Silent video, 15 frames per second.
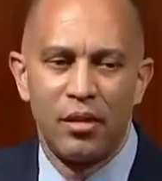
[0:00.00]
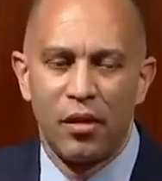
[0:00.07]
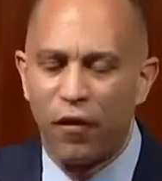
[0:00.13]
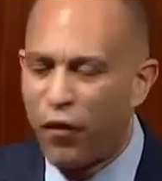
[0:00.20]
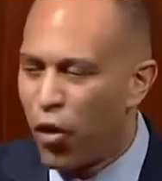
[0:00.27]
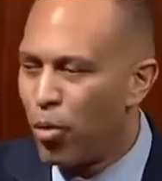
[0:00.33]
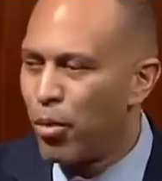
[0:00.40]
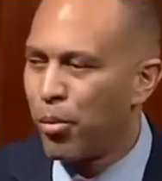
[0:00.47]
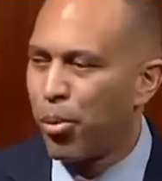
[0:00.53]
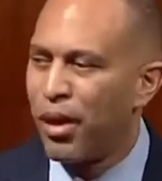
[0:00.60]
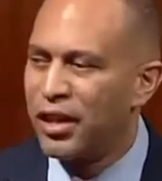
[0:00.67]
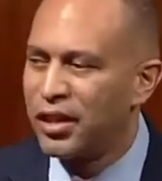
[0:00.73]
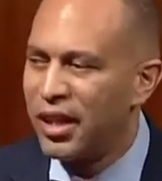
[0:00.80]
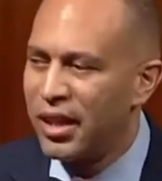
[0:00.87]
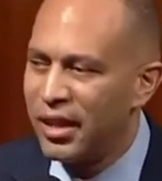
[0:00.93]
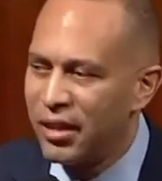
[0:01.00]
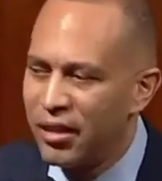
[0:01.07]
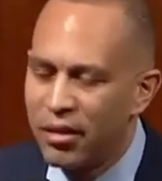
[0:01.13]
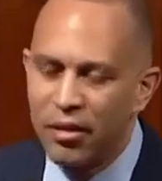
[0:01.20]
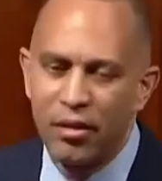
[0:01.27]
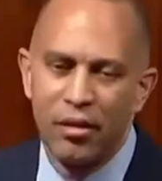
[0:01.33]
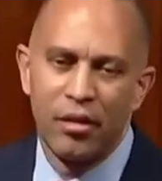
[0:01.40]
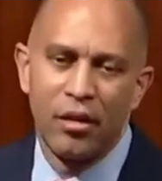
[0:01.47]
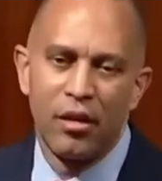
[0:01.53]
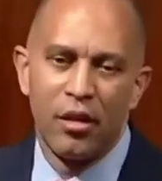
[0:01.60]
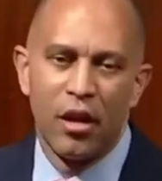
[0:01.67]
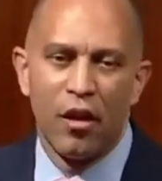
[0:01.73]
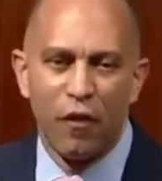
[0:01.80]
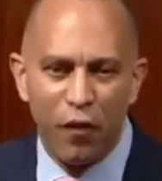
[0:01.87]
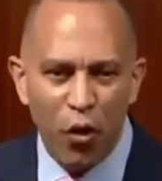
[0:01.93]
the former president
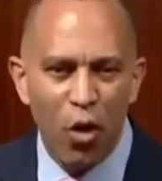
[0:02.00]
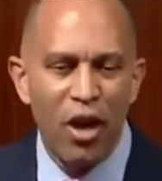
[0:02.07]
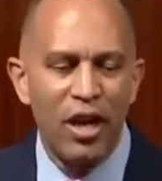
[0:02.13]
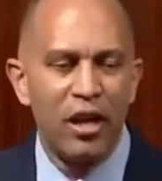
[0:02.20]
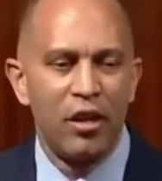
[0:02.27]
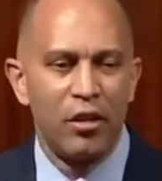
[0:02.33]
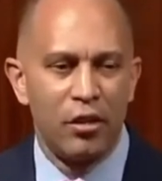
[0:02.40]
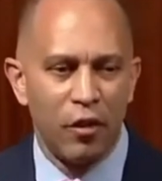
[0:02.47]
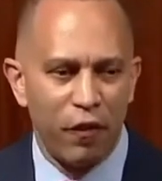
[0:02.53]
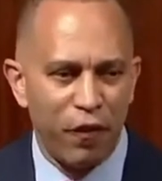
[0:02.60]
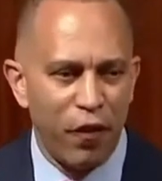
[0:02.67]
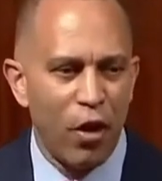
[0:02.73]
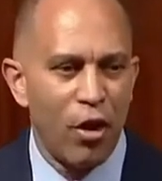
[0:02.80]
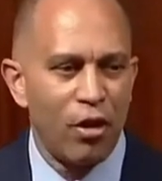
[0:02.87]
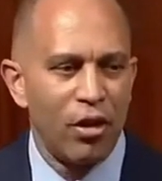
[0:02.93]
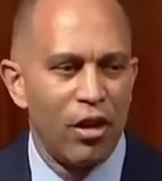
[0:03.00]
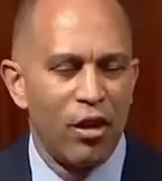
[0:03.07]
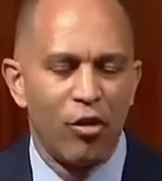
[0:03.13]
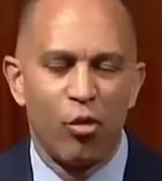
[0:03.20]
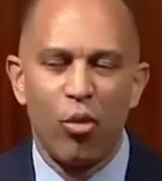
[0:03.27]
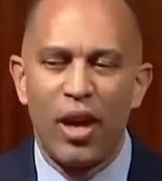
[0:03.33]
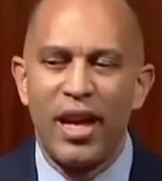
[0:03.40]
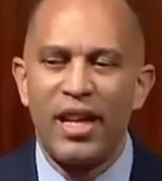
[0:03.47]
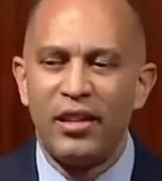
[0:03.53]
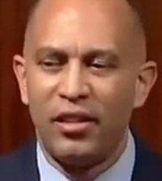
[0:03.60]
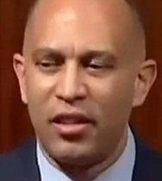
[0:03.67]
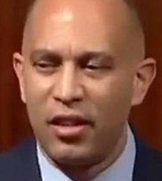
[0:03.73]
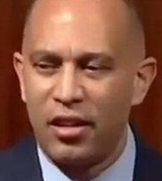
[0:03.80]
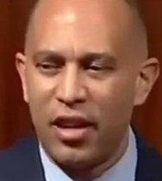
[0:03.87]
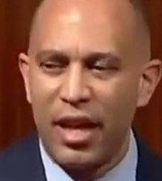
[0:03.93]
avoid a default, raise
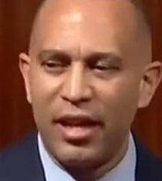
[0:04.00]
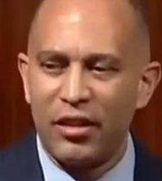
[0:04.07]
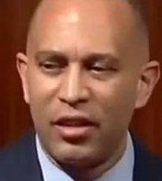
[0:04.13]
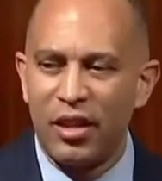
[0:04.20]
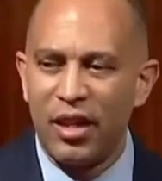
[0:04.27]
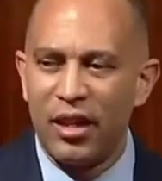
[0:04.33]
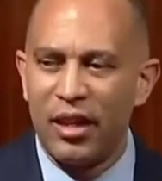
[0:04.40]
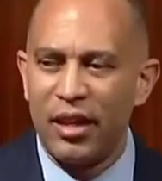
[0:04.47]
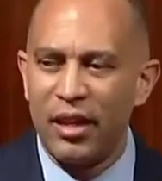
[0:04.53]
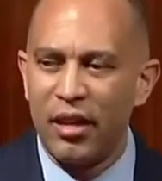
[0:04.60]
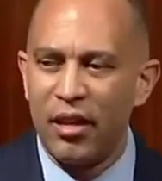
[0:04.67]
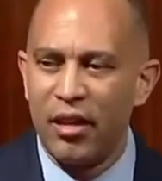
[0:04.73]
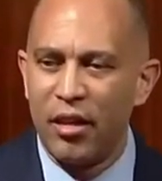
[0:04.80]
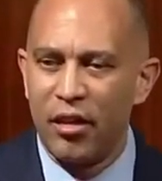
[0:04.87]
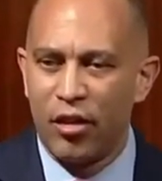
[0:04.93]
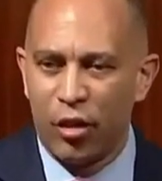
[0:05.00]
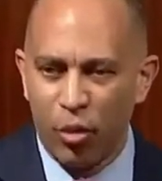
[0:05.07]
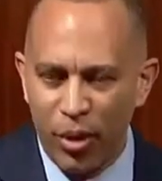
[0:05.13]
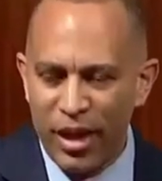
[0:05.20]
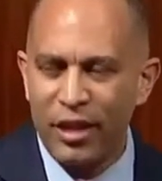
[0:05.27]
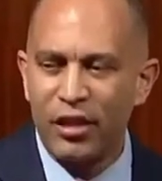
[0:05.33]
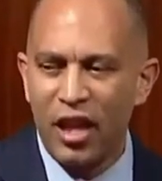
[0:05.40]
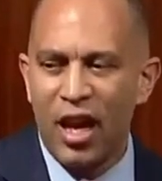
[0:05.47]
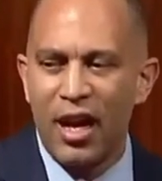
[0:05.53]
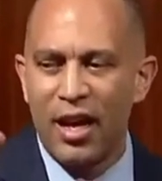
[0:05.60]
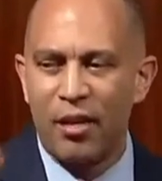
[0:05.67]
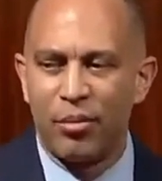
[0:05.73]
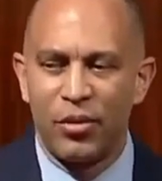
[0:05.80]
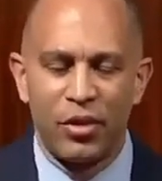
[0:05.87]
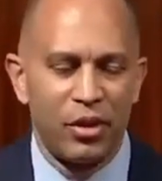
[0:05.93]
the debt ceiling 3
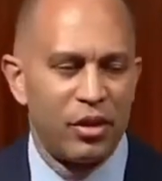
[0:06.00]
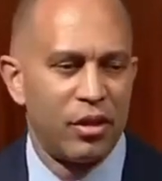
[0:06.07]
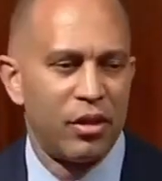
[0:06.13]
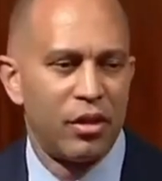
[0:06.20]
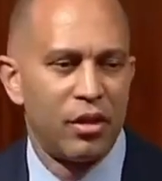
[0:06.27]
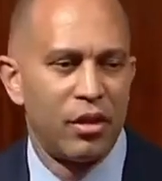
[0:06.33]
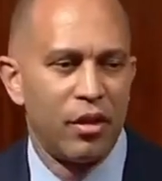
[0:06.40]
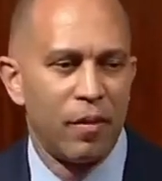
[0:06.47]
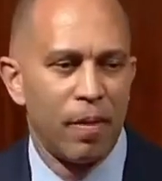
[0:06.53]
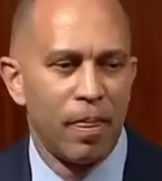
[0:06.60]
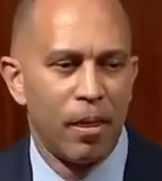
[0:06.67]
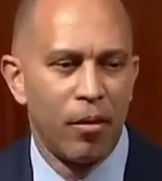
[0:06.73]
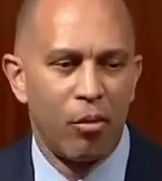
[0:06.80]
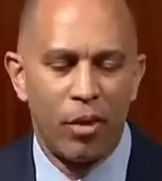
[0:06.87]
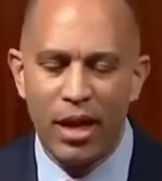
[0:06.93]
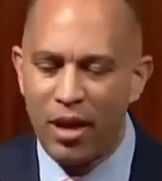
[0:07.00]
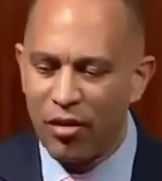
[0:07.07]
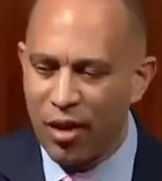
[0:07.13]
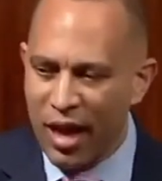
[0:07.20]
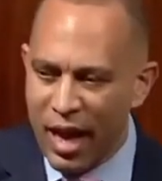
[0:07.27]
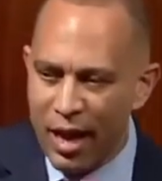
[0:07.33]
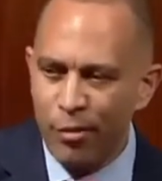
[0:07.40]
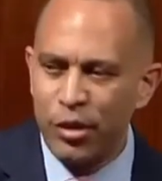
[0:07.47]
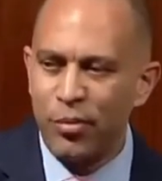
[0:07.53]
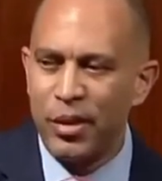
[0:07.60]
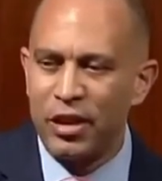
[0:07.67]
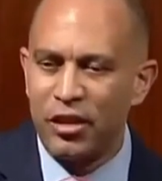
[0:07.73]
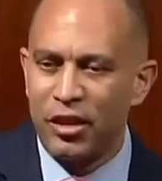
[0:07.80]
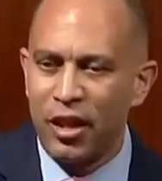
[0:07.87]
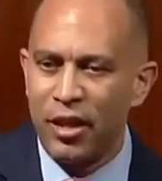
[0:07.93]
times without
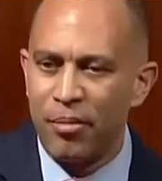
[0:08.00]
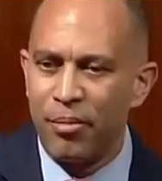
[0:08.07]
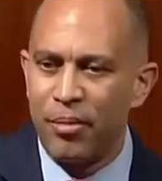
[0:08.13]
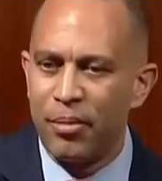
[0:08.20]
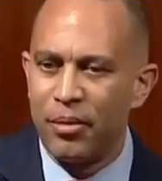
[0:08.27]
gamesmanship,